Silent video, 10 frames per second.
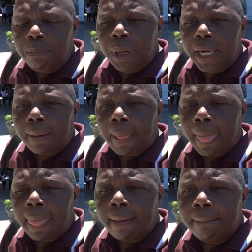But
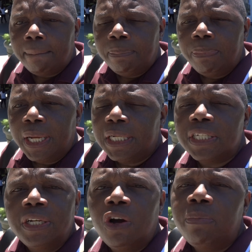that
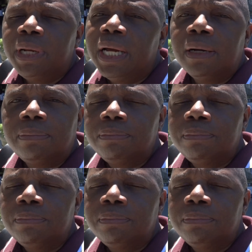doesn't help now.